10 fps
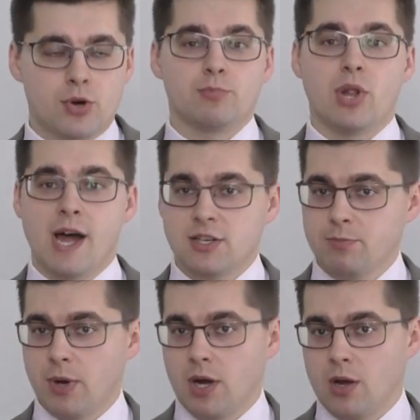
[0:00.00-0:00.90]

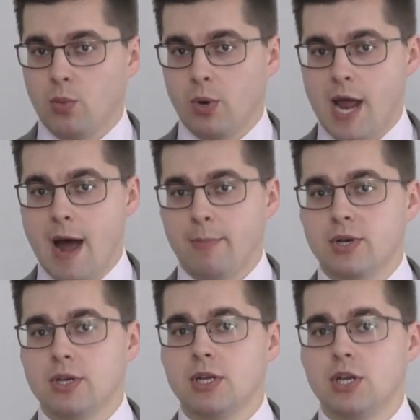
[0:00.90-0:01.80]
perplexed by what
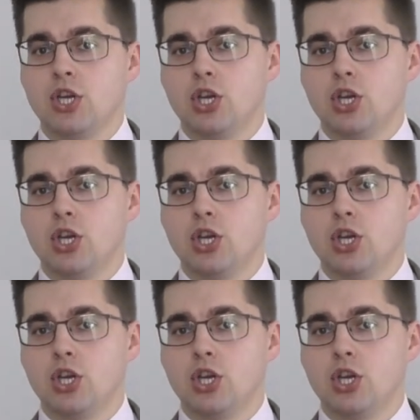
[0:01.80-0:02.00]
happened